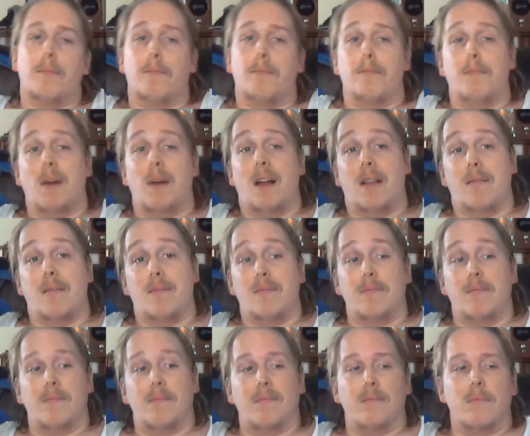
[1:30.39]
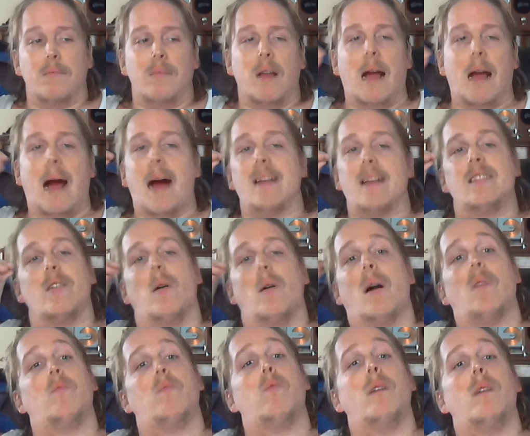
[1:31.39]
I
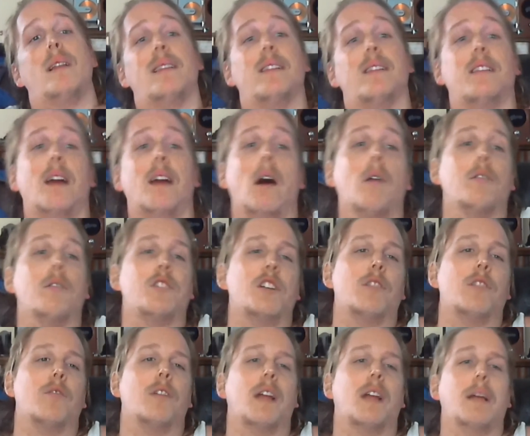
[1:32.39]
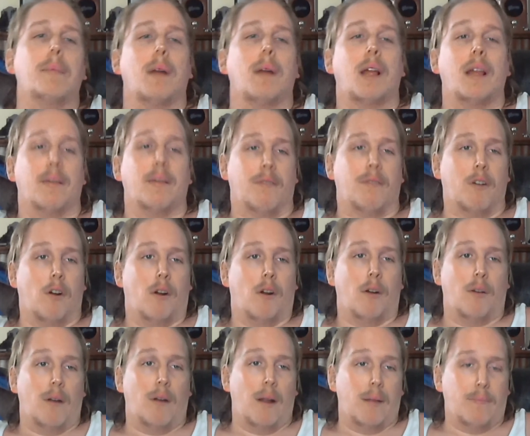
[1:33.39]
went to Dollar General to get my gift card,
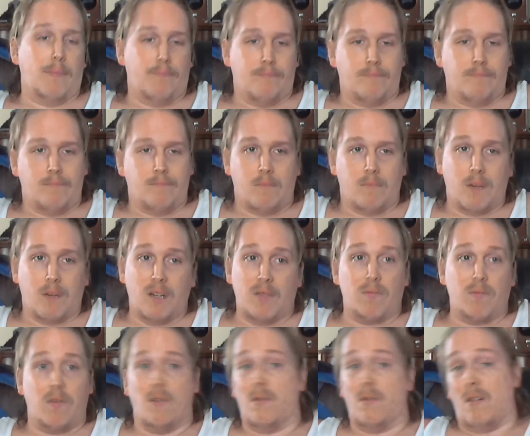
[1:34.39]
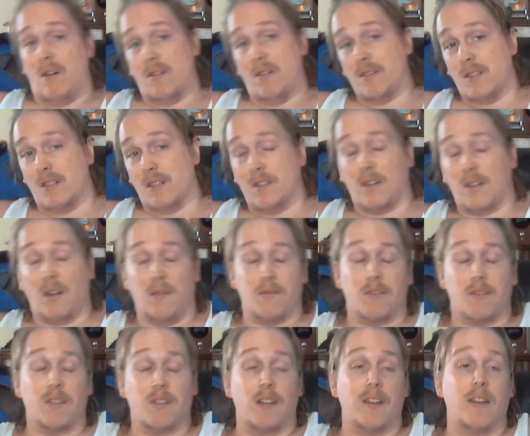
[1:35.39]
right? Because, well, honestly, it's the closest
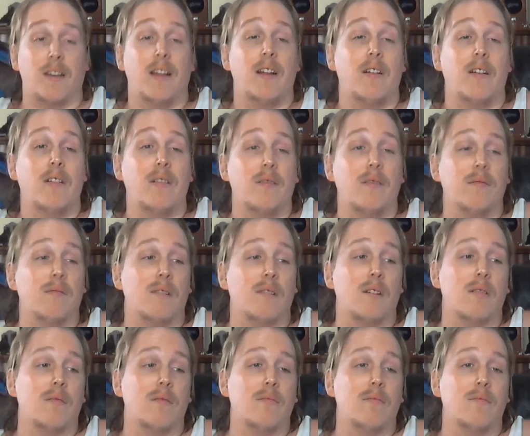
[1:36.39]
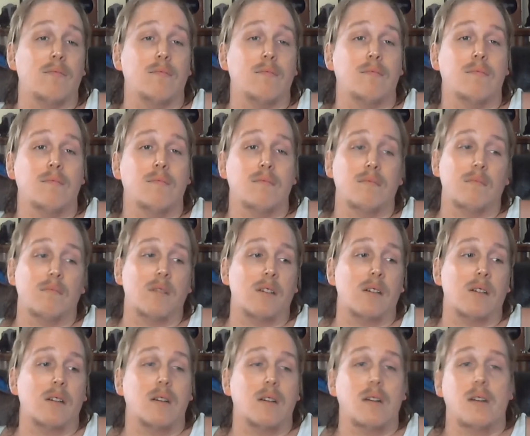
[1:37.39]
thing here, and well,
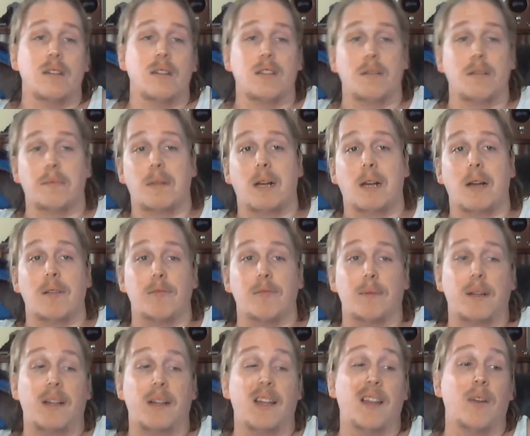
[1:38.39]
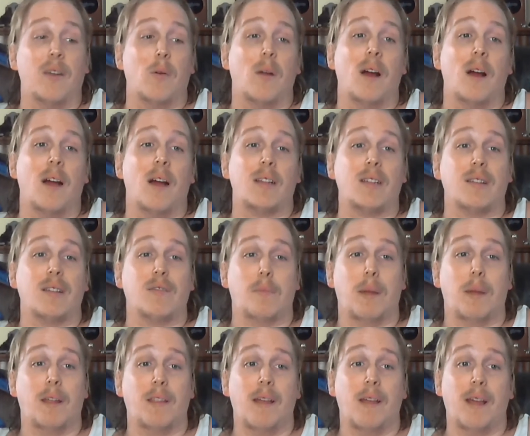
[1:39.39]
sometimes when getting a ride is kind of a
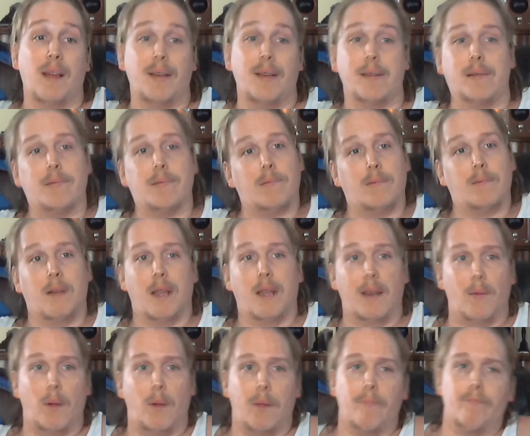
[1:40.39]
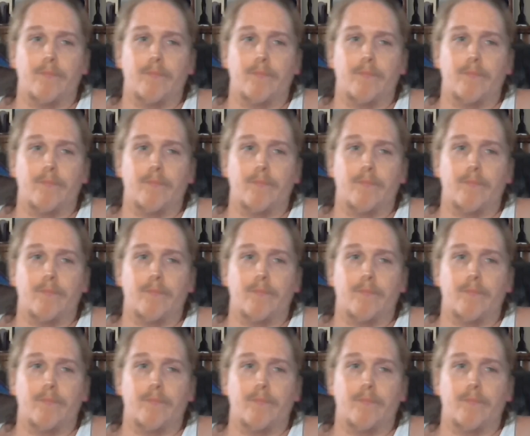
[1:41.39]
pain in the ass. Anyway.